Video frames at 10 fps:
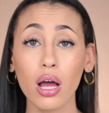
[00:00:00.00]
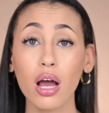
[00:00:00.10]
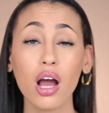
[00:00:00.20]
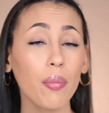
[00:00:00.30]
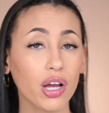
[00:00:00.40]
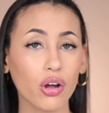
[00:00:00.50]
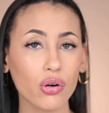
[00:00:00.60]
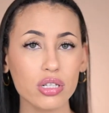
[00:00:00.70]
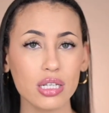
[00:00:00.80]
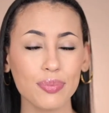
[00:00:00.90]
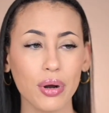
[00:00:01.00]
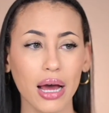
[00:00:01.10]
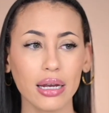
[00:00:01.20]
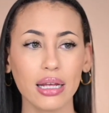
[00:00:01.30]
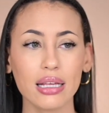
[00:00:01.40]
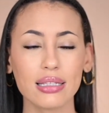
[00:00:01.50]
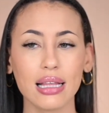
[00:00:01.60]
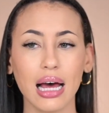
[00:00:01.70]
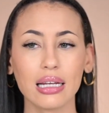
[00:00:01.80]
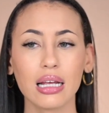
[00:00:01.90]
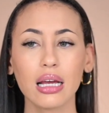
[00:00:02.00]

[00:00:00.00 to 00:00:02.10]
coming across this brand is that